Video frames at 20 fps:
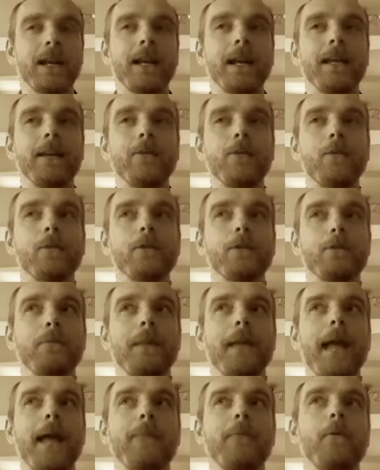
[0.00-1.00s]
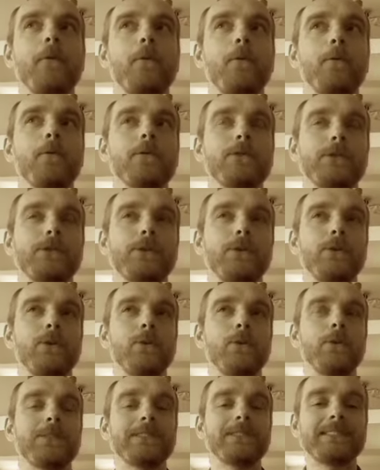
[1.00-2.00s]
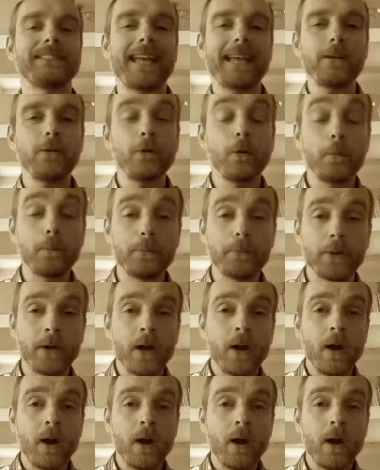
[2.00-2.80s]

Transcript: in order to be able to set up